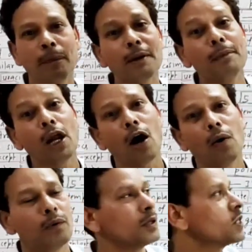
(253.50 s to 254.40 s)

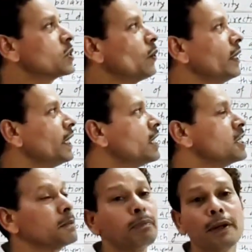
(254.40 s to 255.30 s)
Pribnow. So it
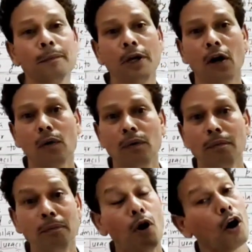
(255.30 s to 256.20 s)
is Pribnow
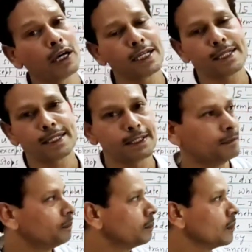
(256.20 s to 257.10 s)
box.
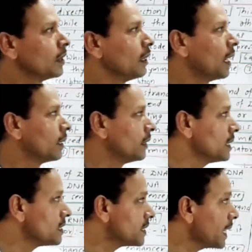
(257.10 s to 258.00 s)
And
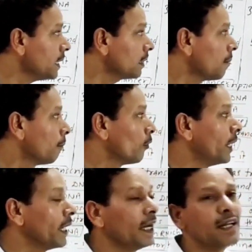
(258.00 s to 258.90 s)
this second
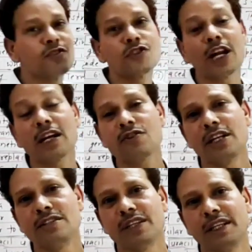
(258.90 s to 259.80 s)
component, it is
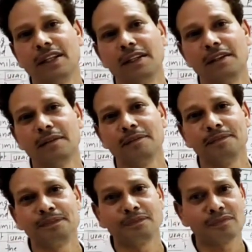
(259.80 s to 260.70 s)
structural gene,
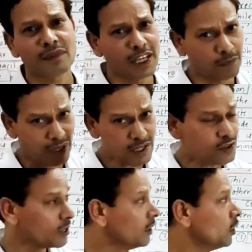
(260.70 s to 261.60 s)
in
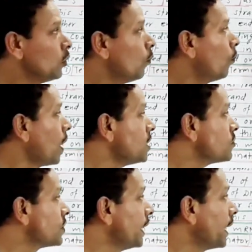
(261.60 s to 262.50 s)
which one
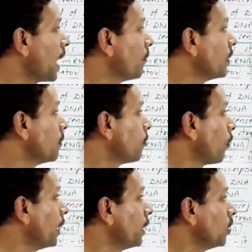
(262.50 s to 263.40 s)
strand having a
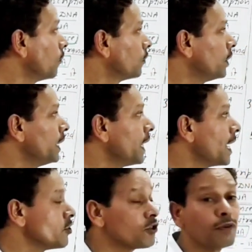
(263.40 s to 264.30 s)
polarity of 3'
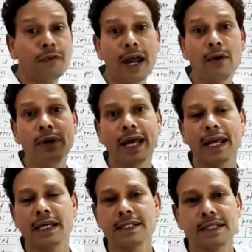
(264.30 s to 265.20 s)
to
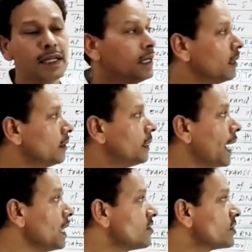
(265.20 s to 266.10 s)
5',
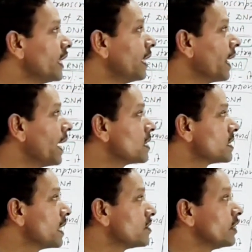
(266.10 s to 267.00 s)
that strand
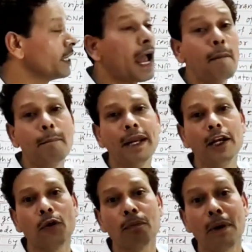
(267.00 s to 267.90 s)
acts as a
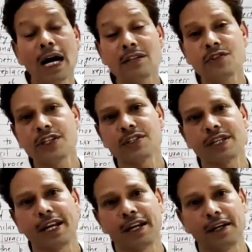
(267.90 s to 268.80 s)
template or master
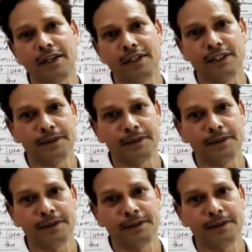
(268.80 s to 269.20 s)
strand.